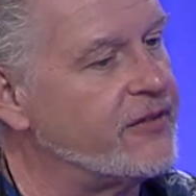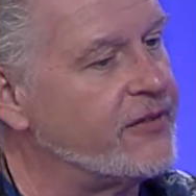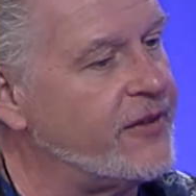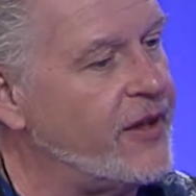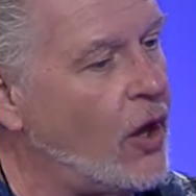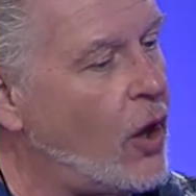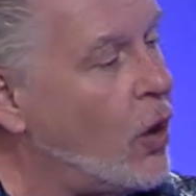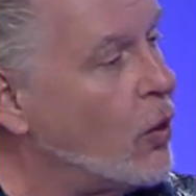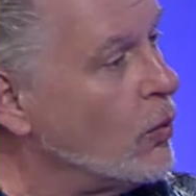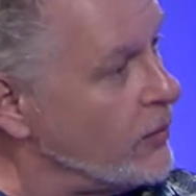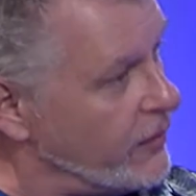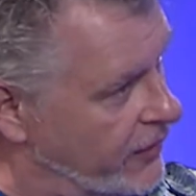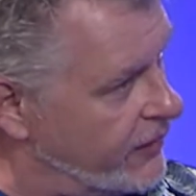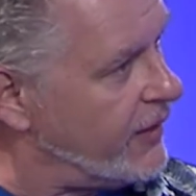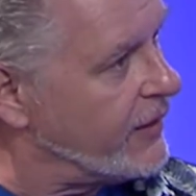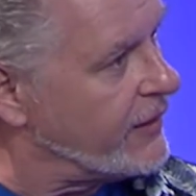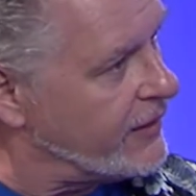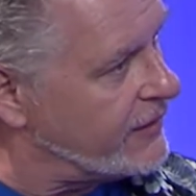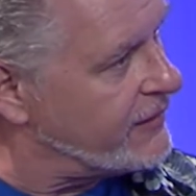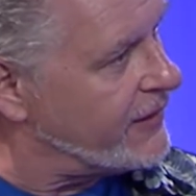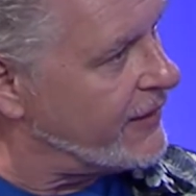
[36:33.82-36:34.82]
the only
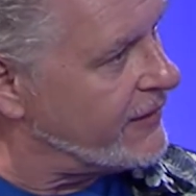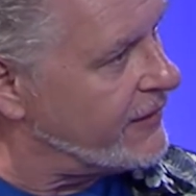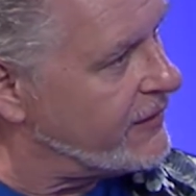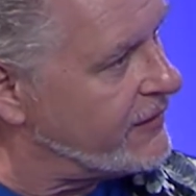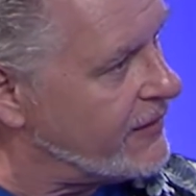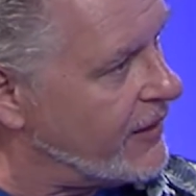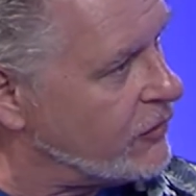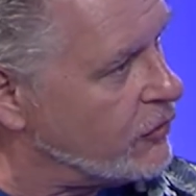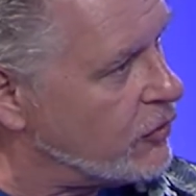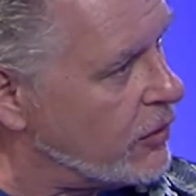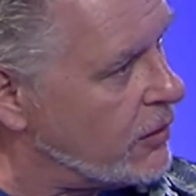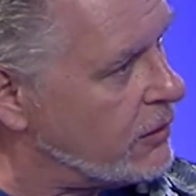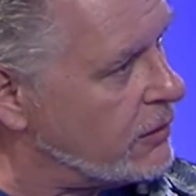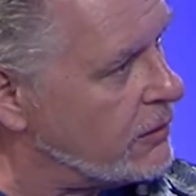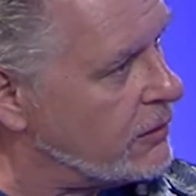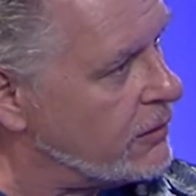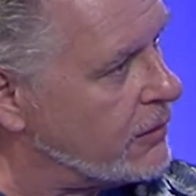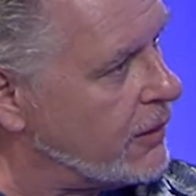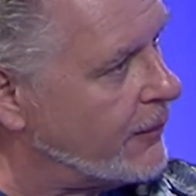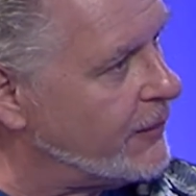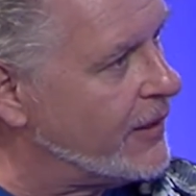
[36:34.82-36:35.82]
thing that's at the center?
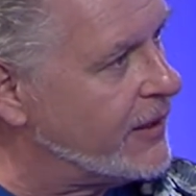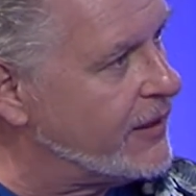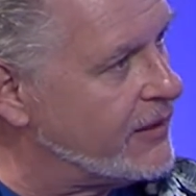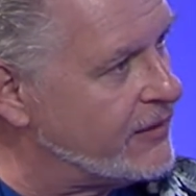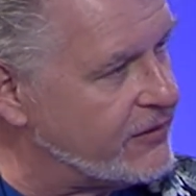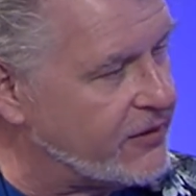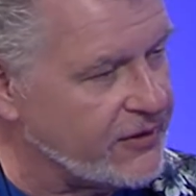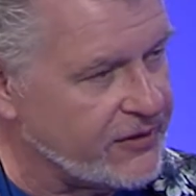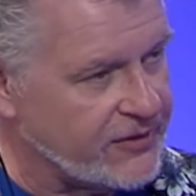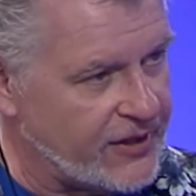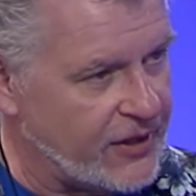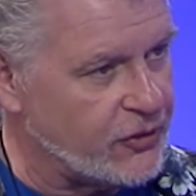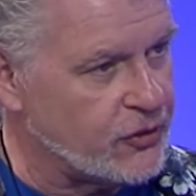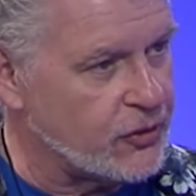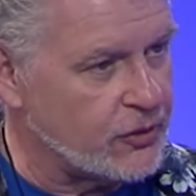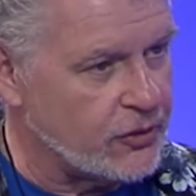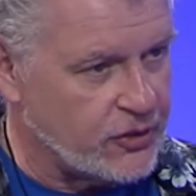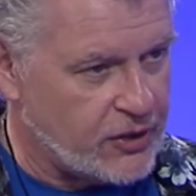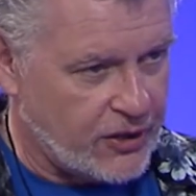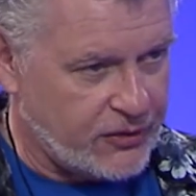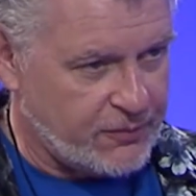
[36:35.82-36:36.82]
I mean, is the
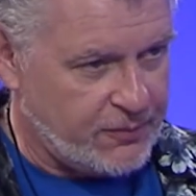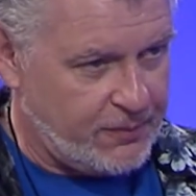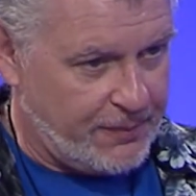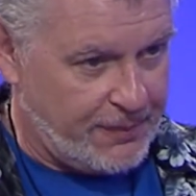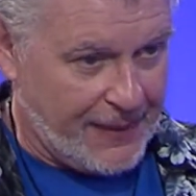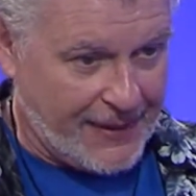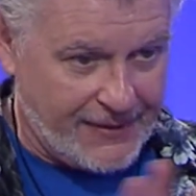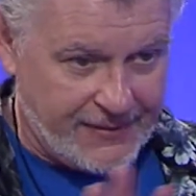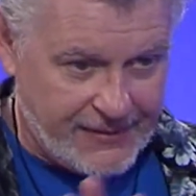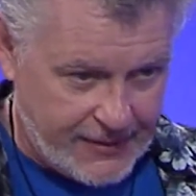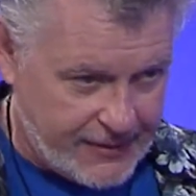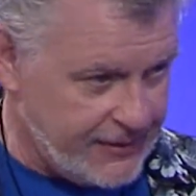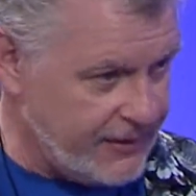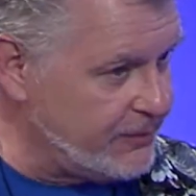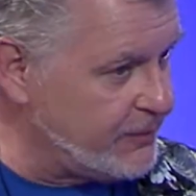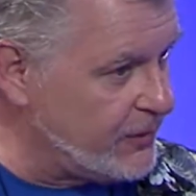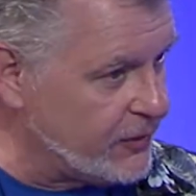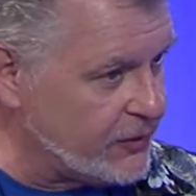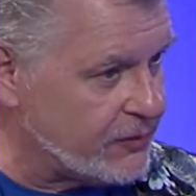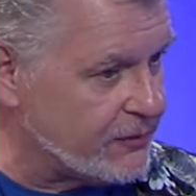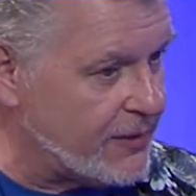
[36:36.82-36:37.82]
center just basically
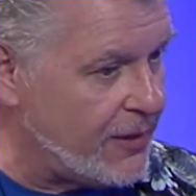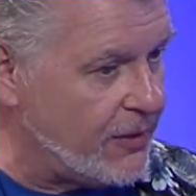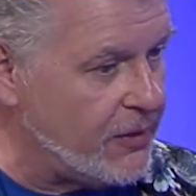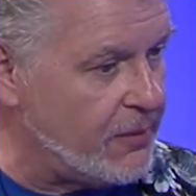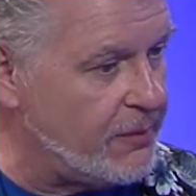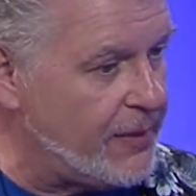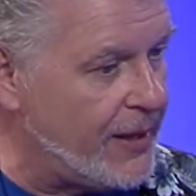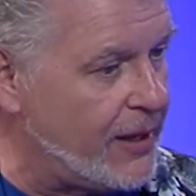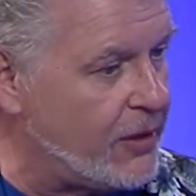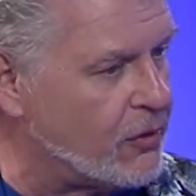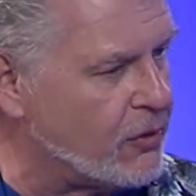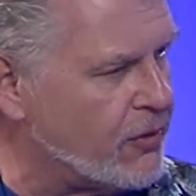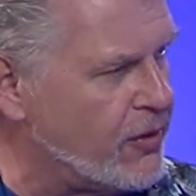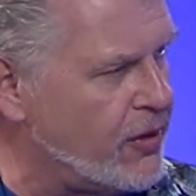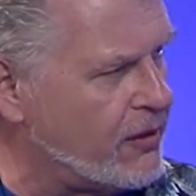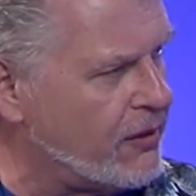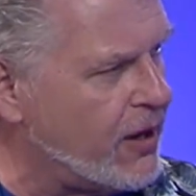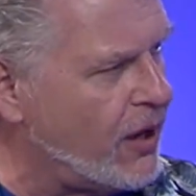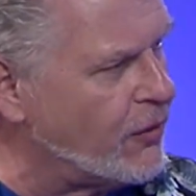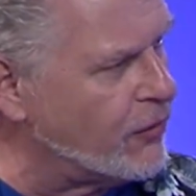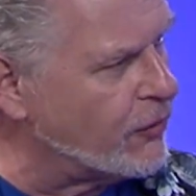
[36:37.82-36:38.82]
built around the bed, or are
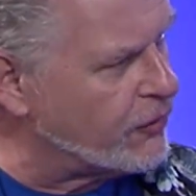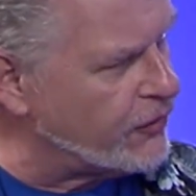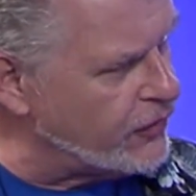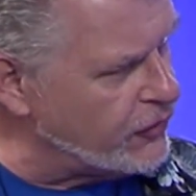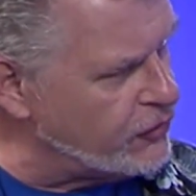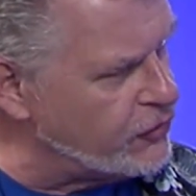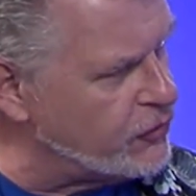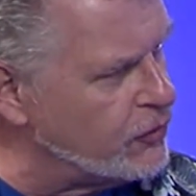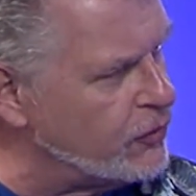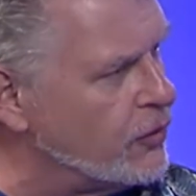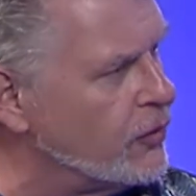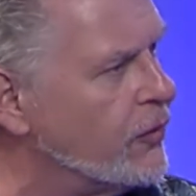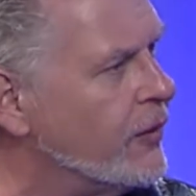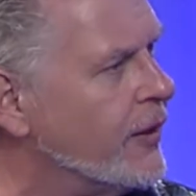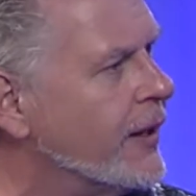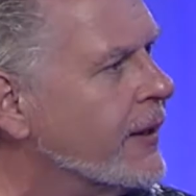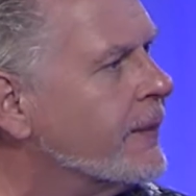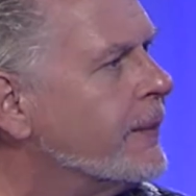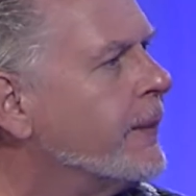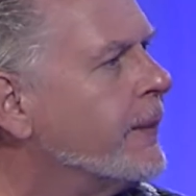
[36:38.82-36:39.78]
there other things you do there?